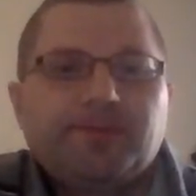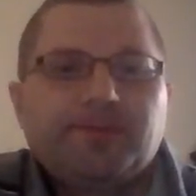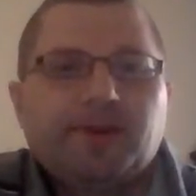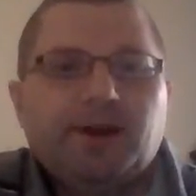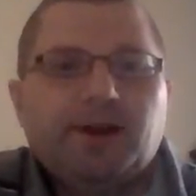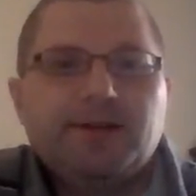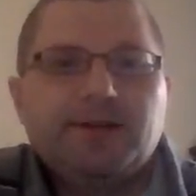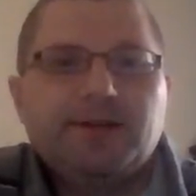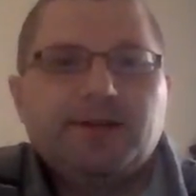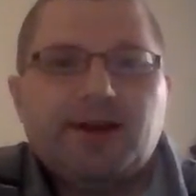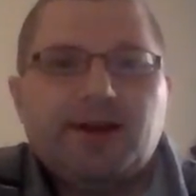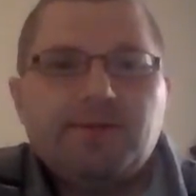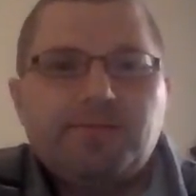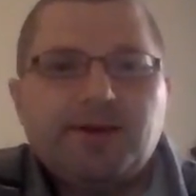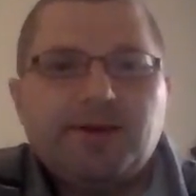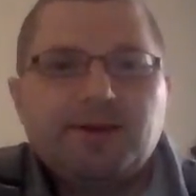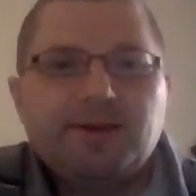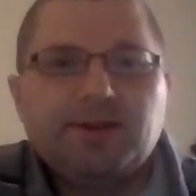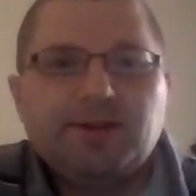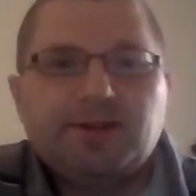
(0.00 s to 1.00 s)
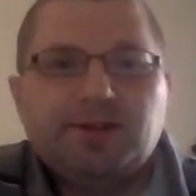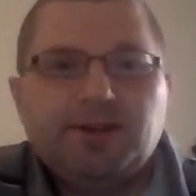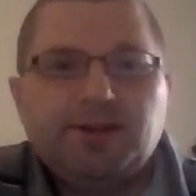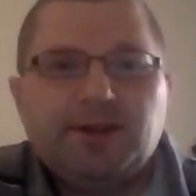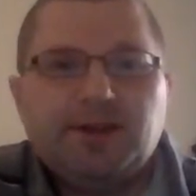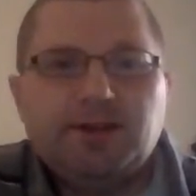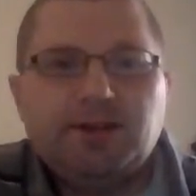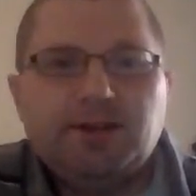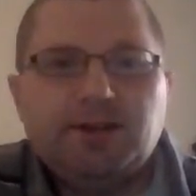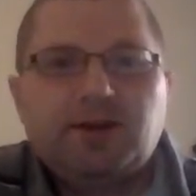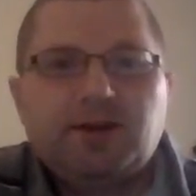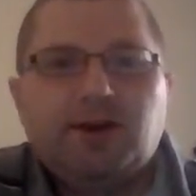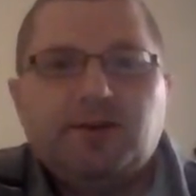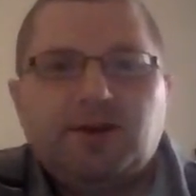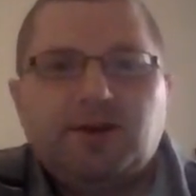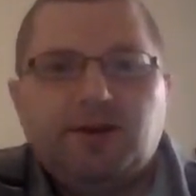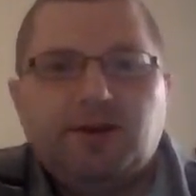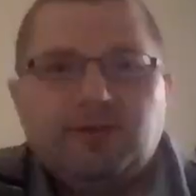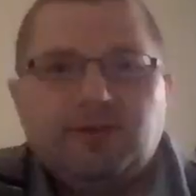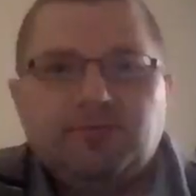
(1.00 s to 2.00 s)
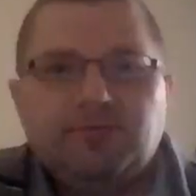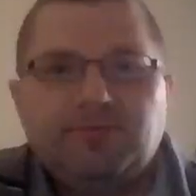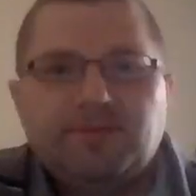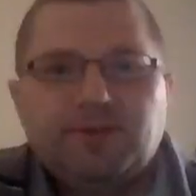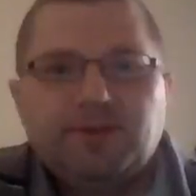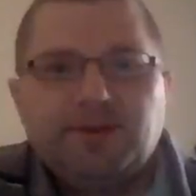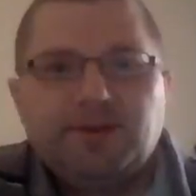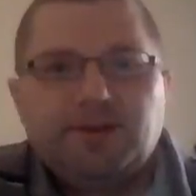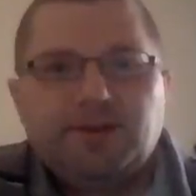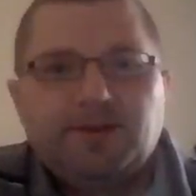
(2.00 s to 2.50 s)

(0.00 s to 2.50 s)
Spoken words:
and said, basically, go home,